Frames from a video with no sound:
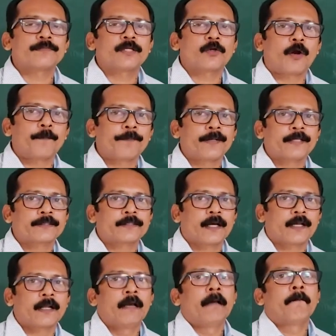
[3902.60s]
the complexes
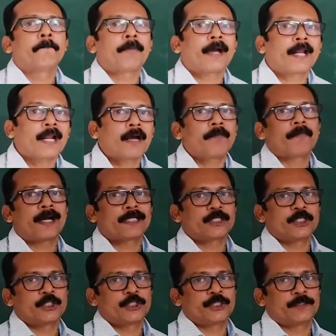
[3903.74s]
are
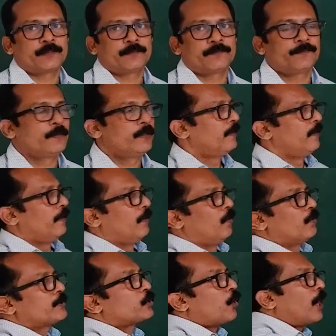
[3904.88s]
paramagnetic.
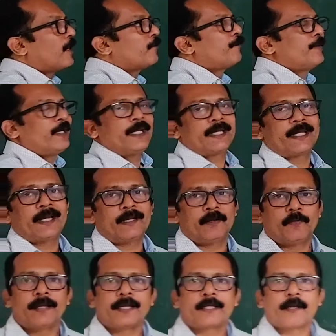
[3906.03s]
Strong field ligand,
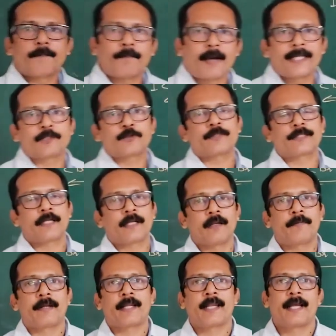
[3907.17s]
when it combines with central
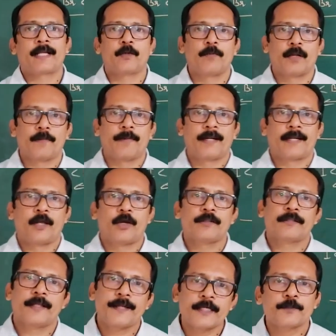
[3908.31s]
metal atom or metal ion,
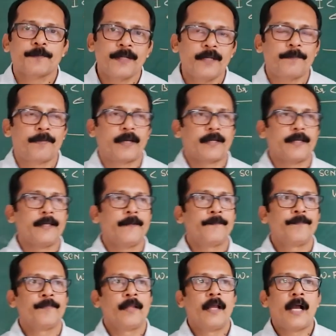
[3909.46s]
there is spin pairing,
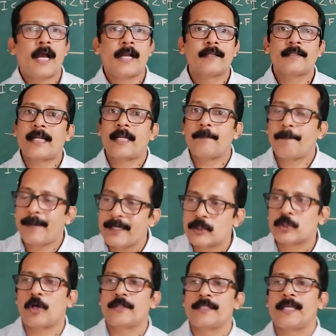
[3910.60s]
and that depends
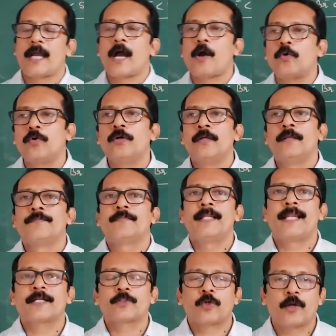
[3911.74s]
on how the
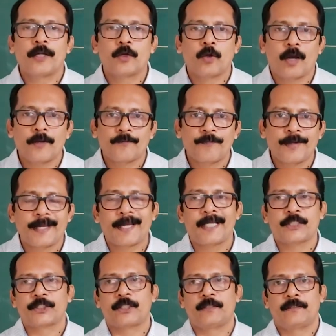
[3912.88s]
electronic
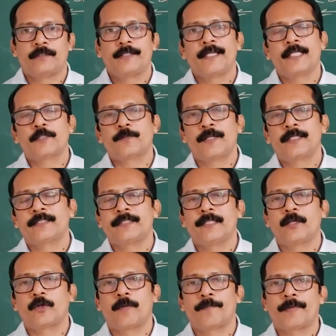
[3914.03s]
configuration takes place in the
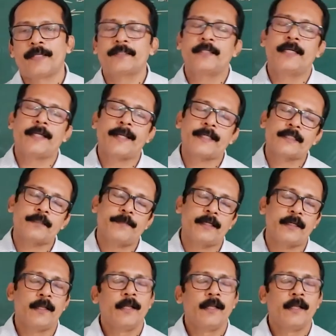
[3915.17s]
complex. It exhibits